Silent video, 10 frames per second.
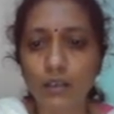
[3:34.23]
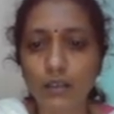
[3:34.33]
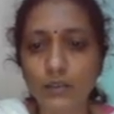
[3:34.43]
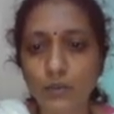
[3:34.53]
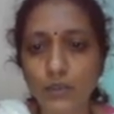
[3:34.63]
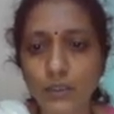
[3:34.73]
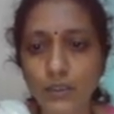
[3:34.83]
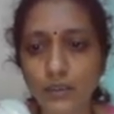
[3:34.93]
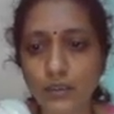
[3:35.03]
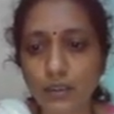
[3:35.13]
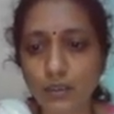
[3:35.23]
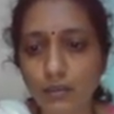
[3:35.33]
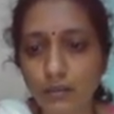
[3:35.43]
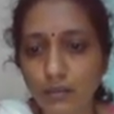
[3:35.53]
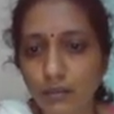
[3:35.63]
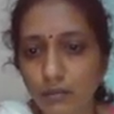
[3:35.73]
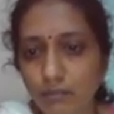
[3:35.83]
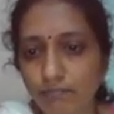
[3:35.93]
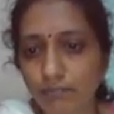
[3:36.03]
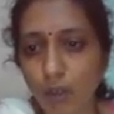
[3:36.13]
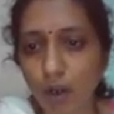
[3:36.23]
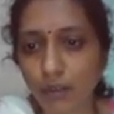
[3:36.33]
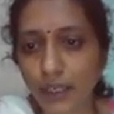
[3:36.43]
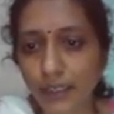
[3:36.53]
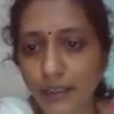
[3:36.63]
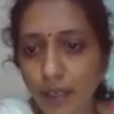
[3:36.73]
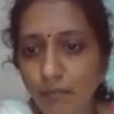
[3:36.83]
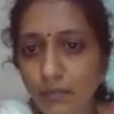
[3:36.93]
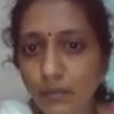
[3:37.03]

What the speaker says: So this is the block diagram.